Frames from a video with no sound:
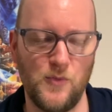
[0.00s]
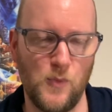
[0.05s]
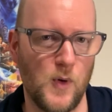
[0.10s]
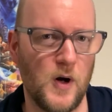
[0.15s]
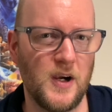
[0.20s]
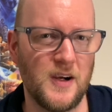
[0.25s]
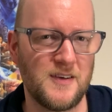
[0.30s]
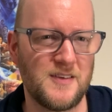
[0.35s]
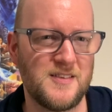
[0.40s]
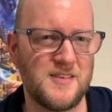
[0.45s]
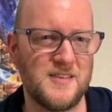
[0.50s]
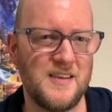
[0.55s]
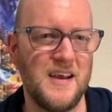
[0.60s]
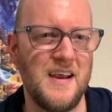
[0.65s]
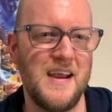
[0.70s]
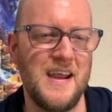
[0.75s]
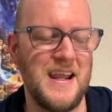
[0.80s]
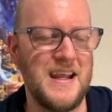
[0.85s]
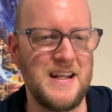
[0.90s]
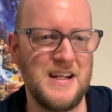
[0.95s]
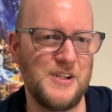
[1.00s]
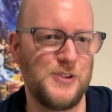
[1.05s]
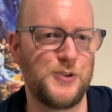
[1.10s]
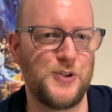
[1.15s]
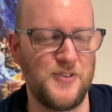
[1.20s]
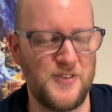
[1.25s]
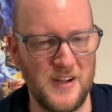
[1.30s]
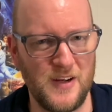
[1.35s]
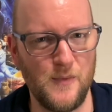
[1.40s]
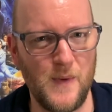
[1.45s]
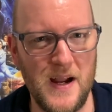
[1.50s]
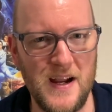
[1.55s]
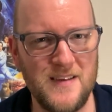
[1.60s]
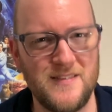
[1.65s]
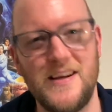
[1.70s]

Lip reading: works in interesting ways.